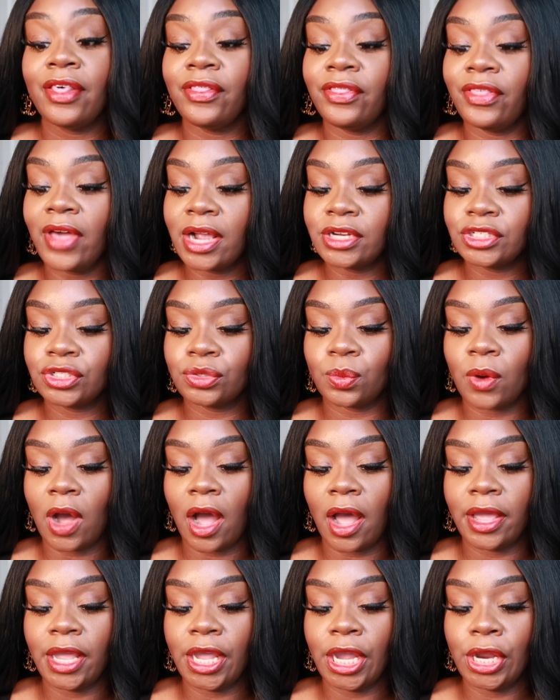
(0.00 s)
That's
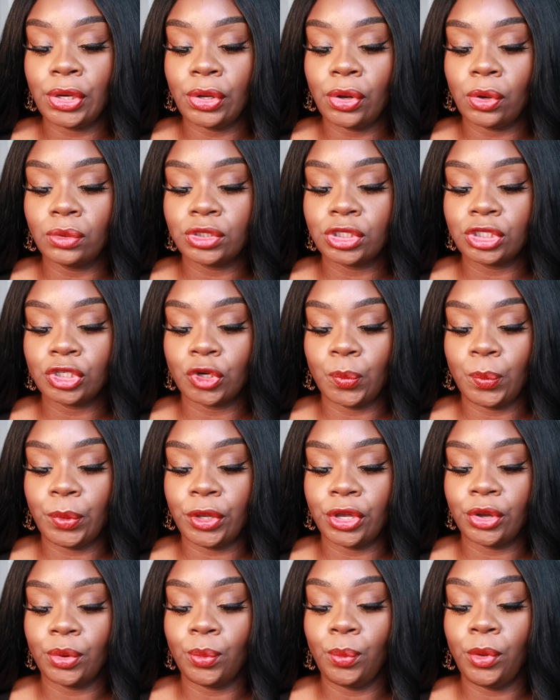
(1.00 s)
why in
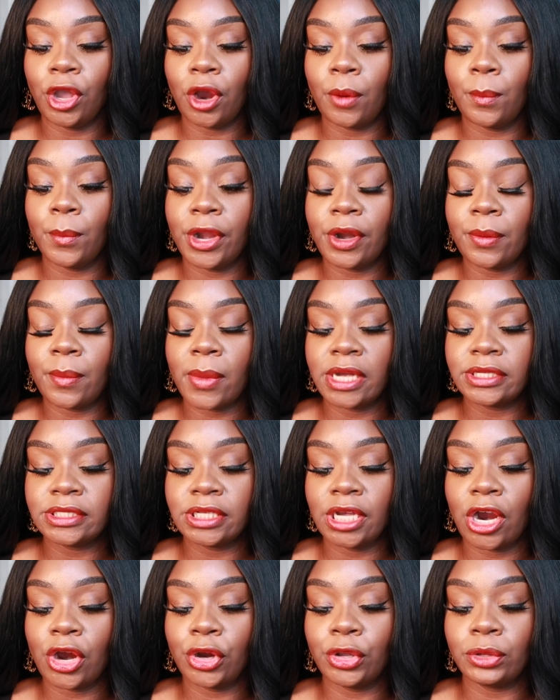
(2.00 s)
Coachtopia, we are
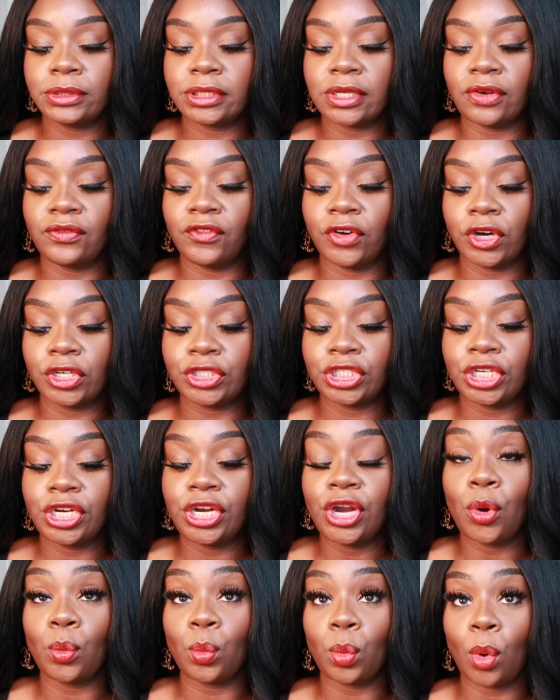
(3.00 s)
minimizing our use of
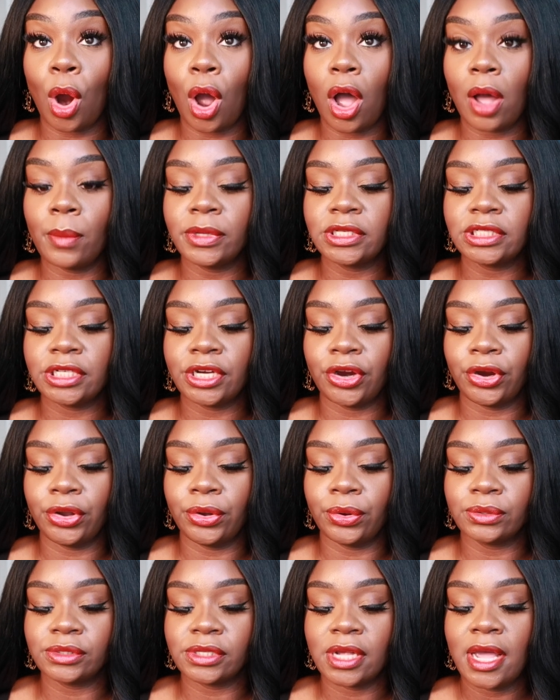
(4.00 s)
virgin raw
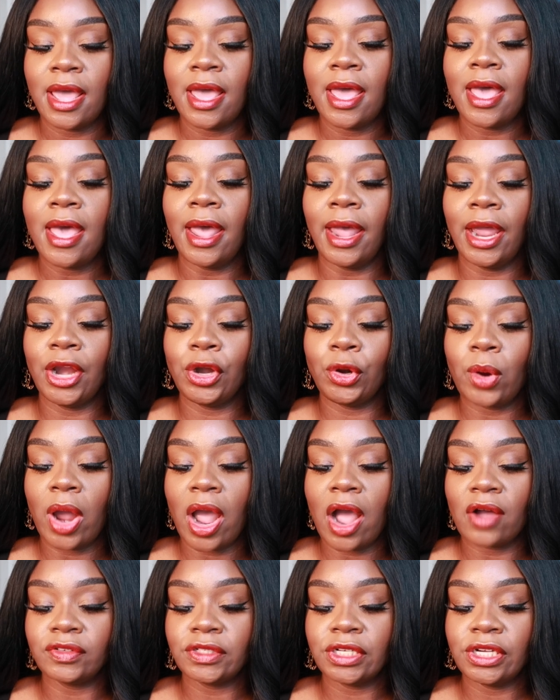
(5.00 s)
materials and
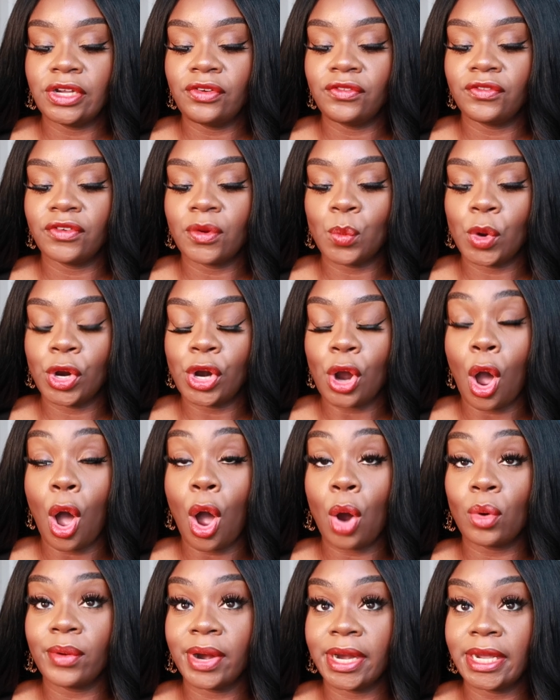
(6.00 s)
crafting from what
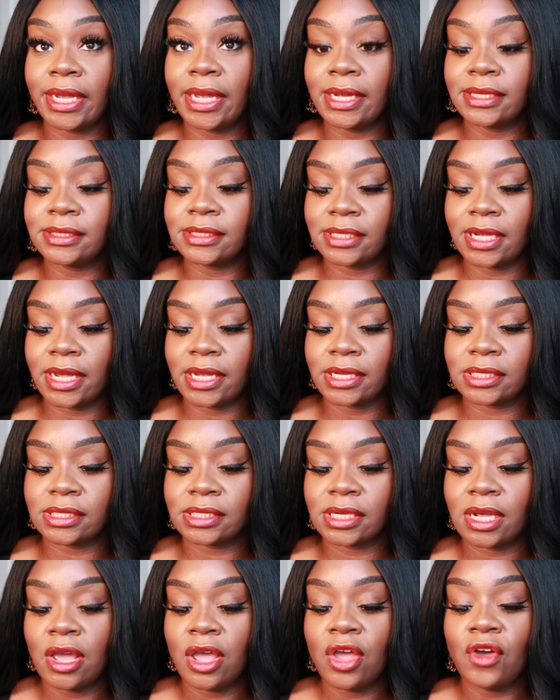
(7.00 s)
already
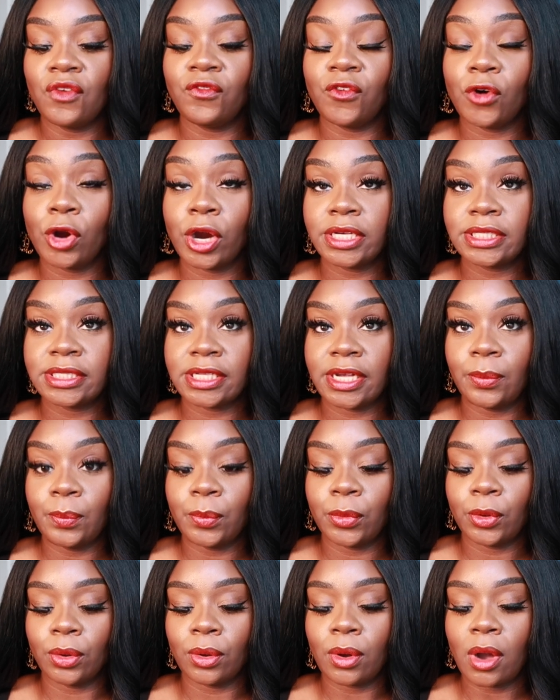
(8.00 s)
exists. For
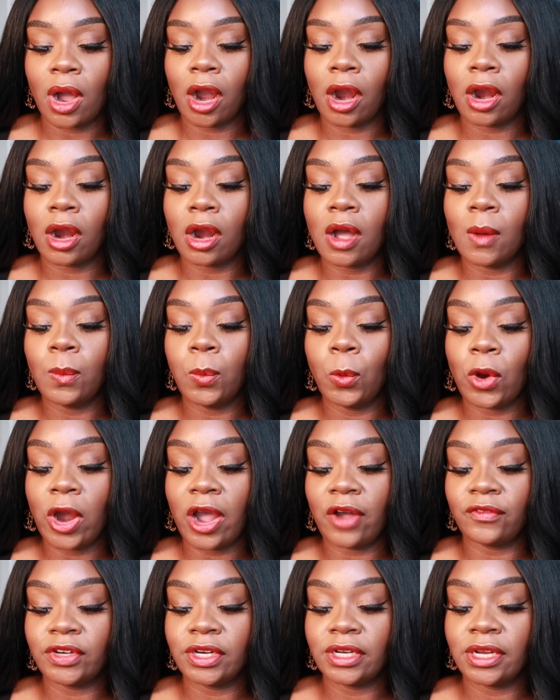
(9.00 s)
example, our
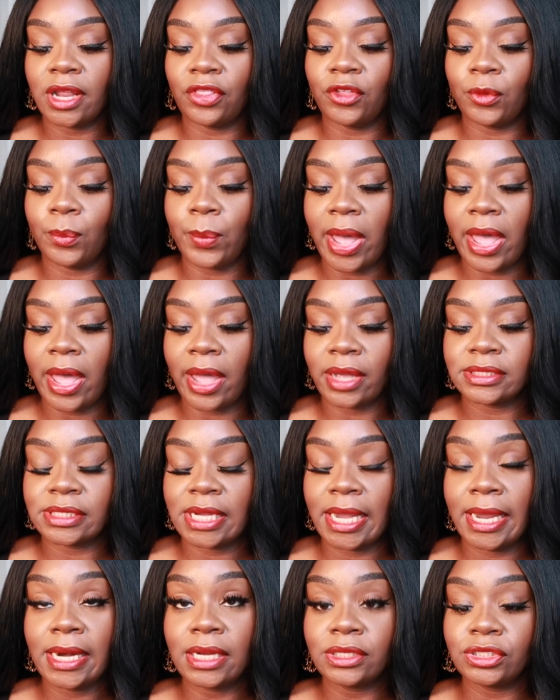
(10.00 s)
upcrafted leather bags
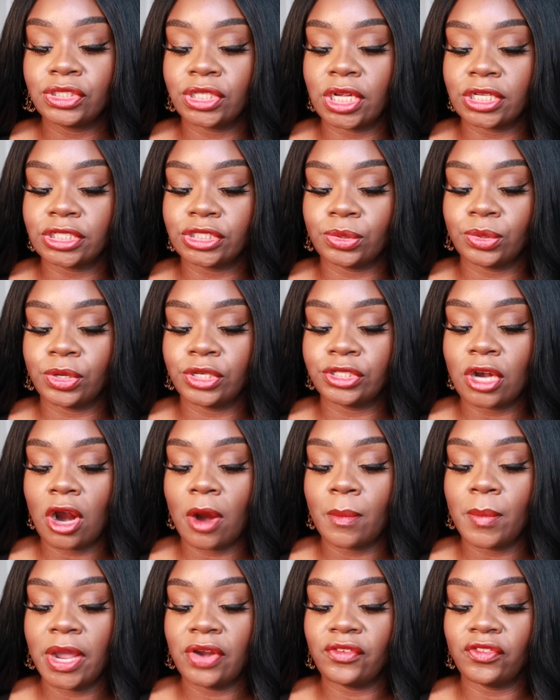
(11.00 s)
and accessories
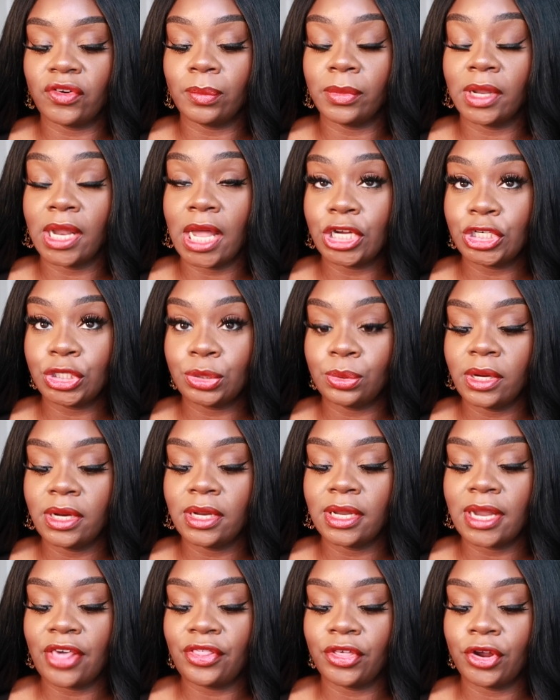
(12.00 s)
are made from luxury
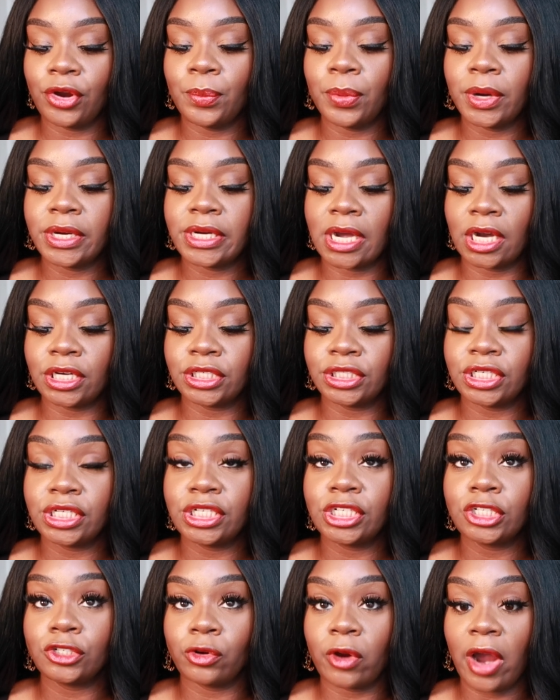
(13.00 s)
leather
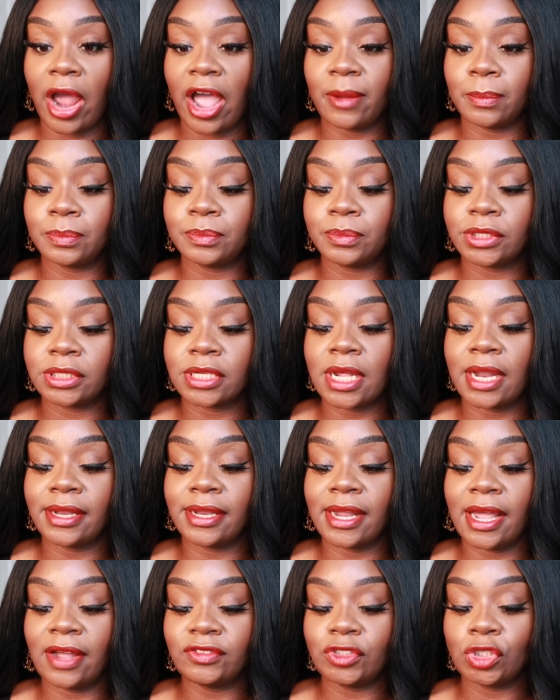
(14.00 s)
production scraps
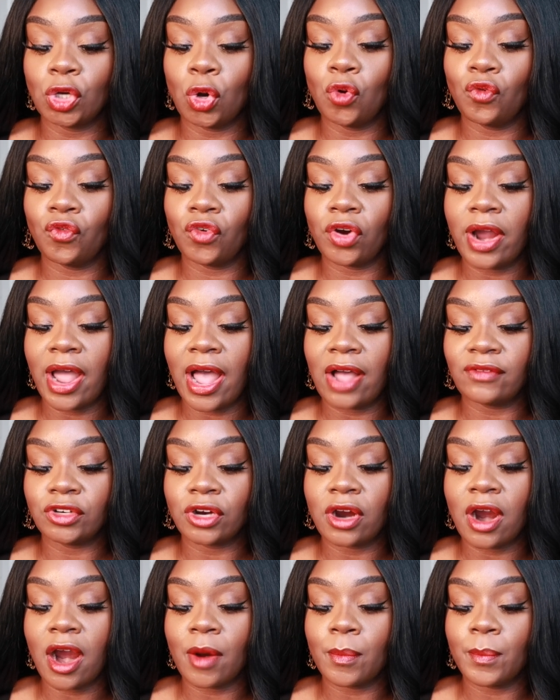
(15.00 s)
left over after
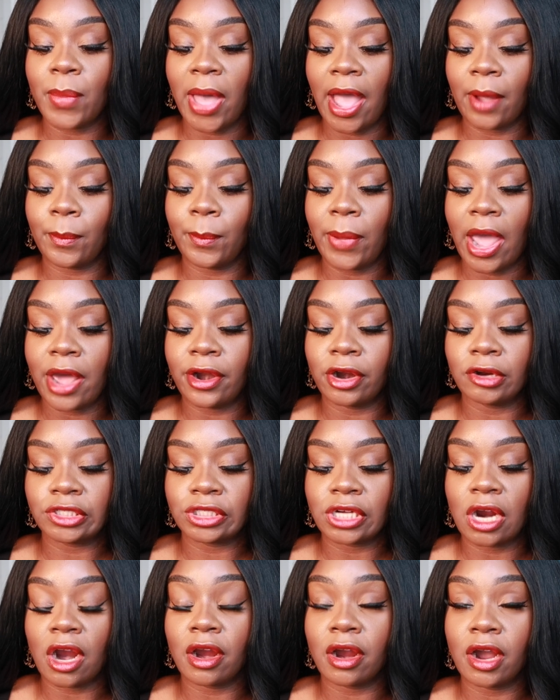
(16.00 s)
our bag
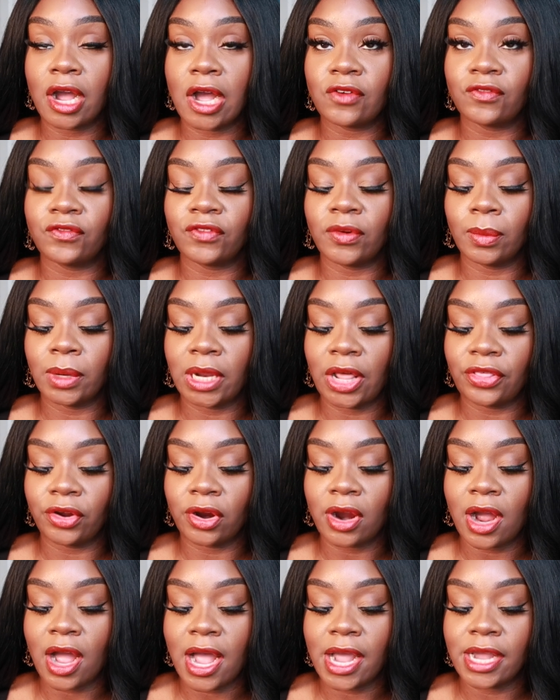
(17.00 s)
patterns are cut from
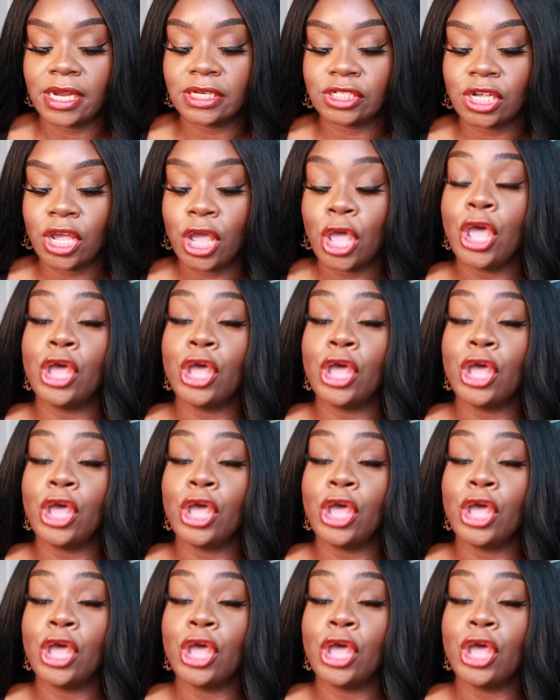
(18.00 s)
leather hides.